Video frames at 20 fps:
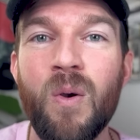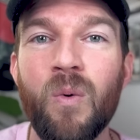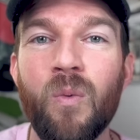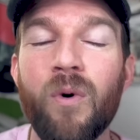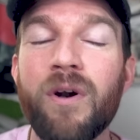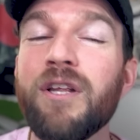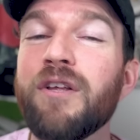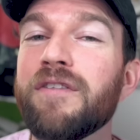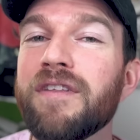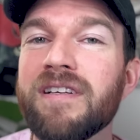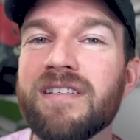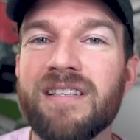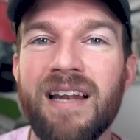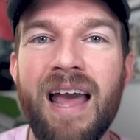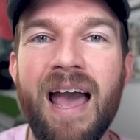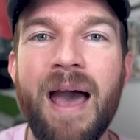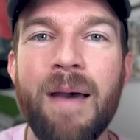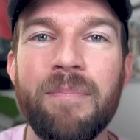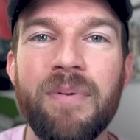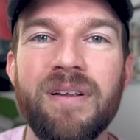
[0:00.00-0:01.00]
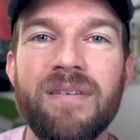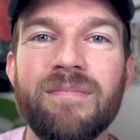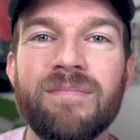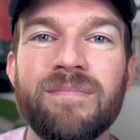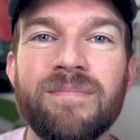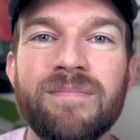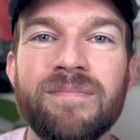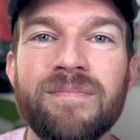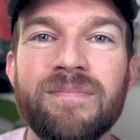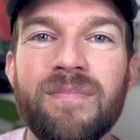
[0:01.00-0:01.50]
What do you think is going to happen?
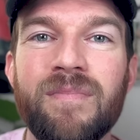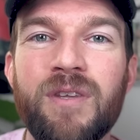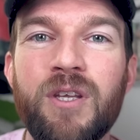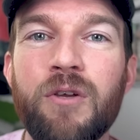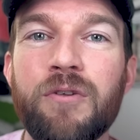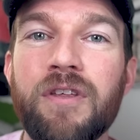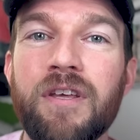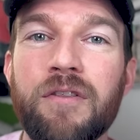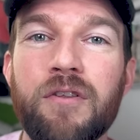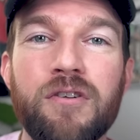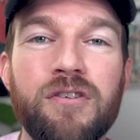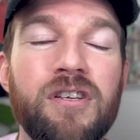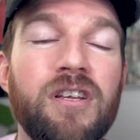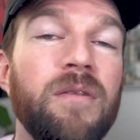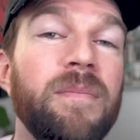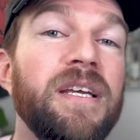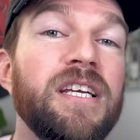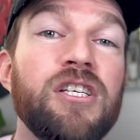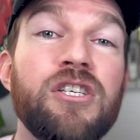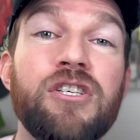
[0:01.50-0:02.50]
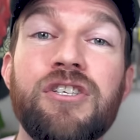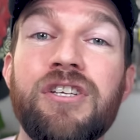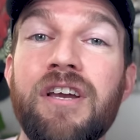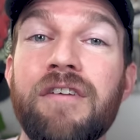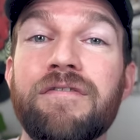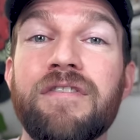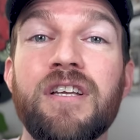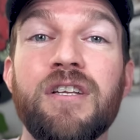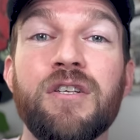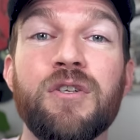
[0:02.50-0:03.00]
Do you think there's going to be a
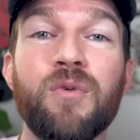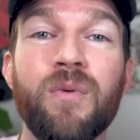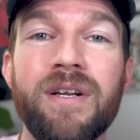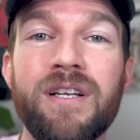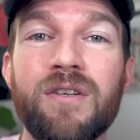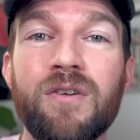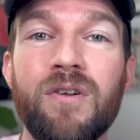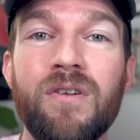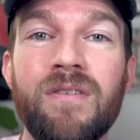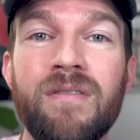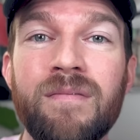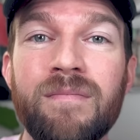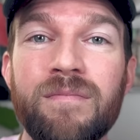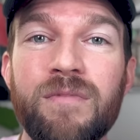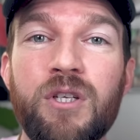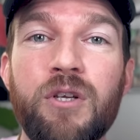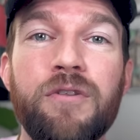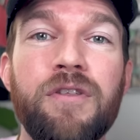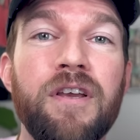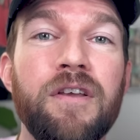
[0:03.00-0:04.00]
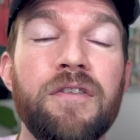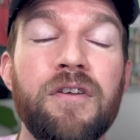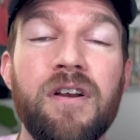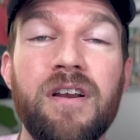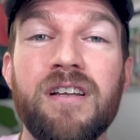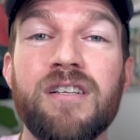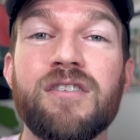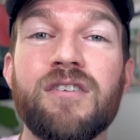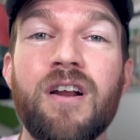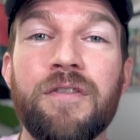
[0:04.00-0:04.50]
shift at Dwindle? Do you think they're
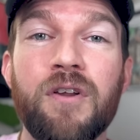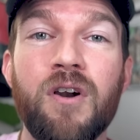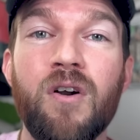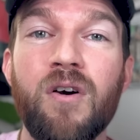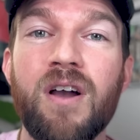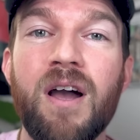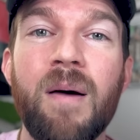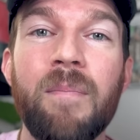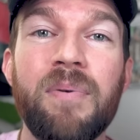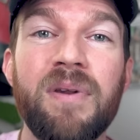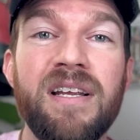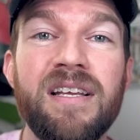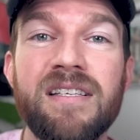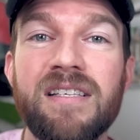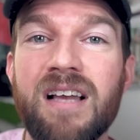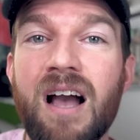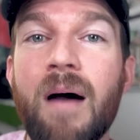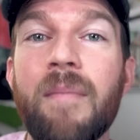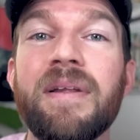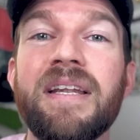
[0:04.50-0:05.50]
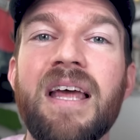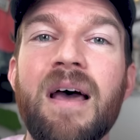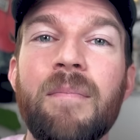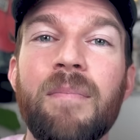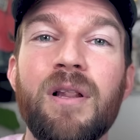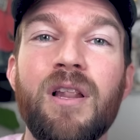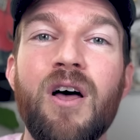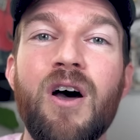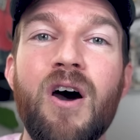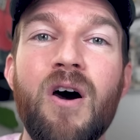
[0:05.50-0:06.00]
going to start their own companies? Comment down
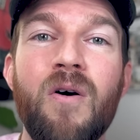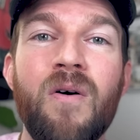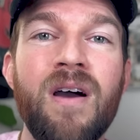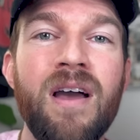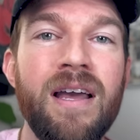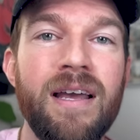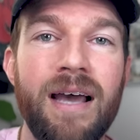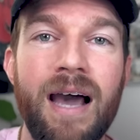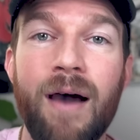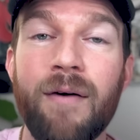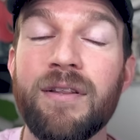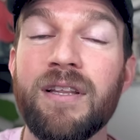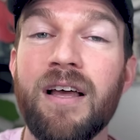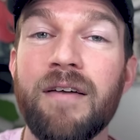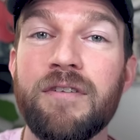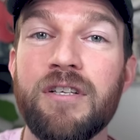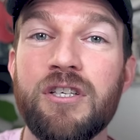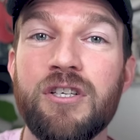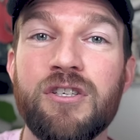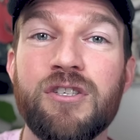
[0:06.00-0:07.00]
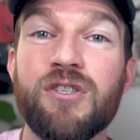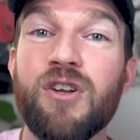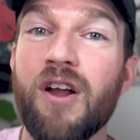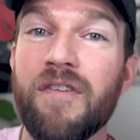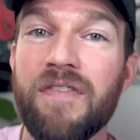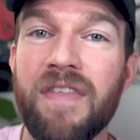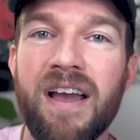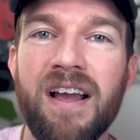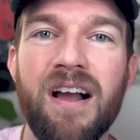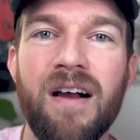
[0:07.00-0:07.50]
below. I would love to just
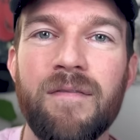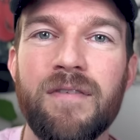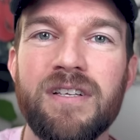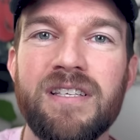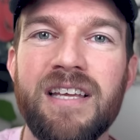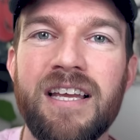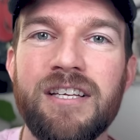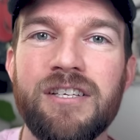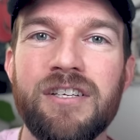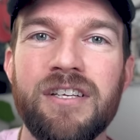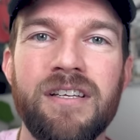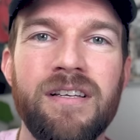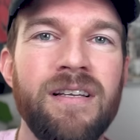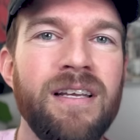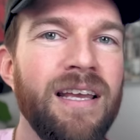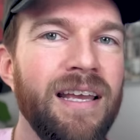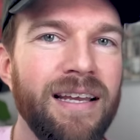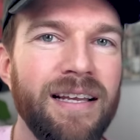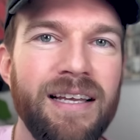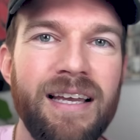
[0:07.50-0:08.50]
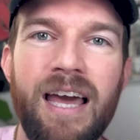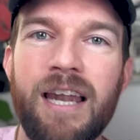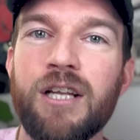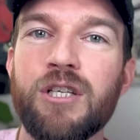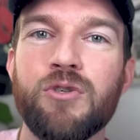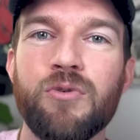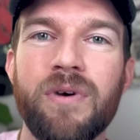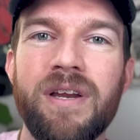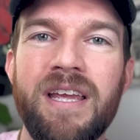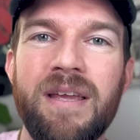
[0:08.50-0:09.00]
start that conversation. Kind
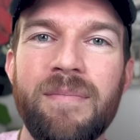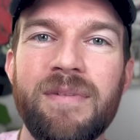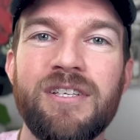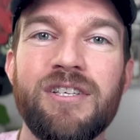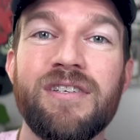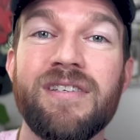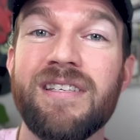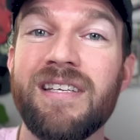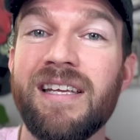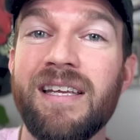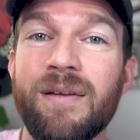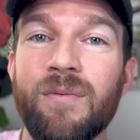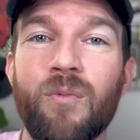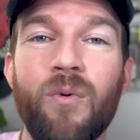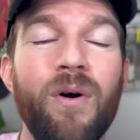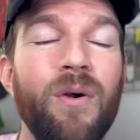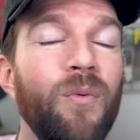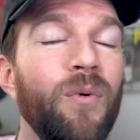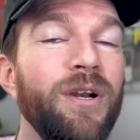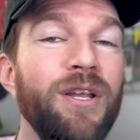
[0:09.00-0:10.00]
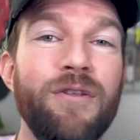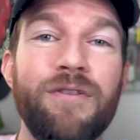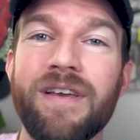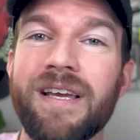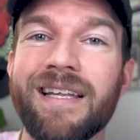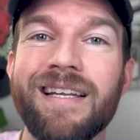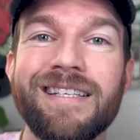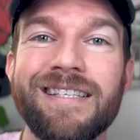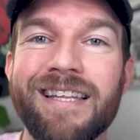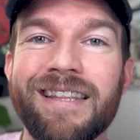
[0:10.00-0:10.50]
of dream and just see what do you
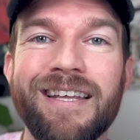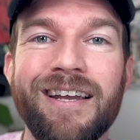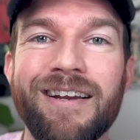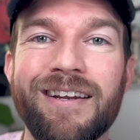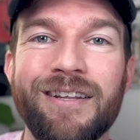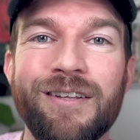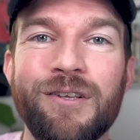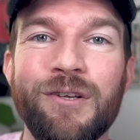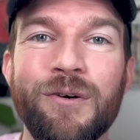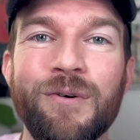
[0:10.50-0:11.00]
think it is that they're going to